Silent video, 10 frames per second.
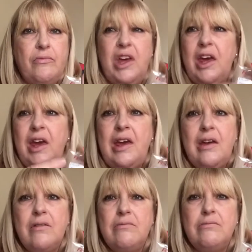key,
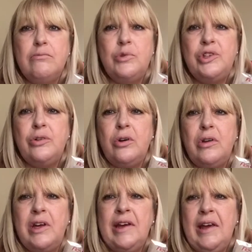would you call
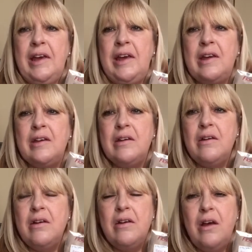it a key?
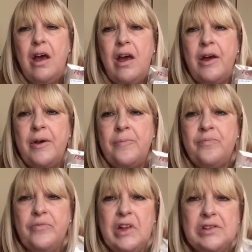
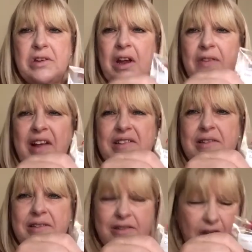So like that's
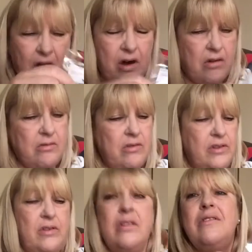a star, or
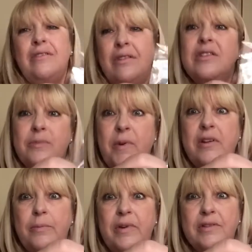it's
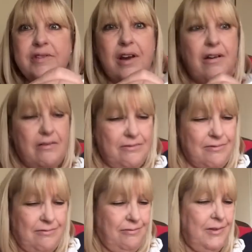meant to be a star.
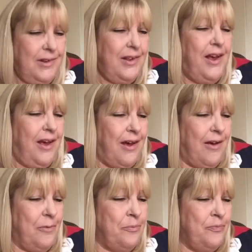
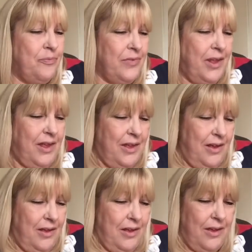So
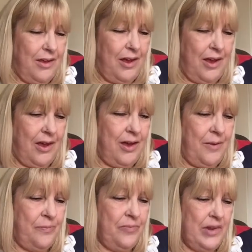
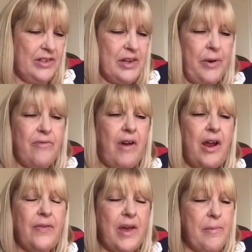I
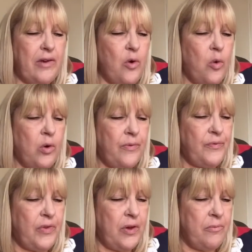write them on all
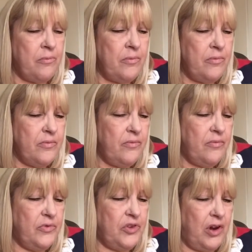of them.
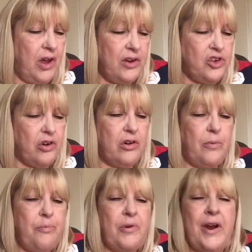So like
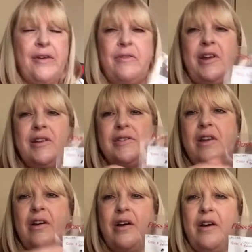chocolate brownie is
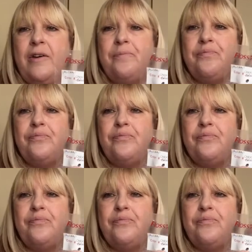like a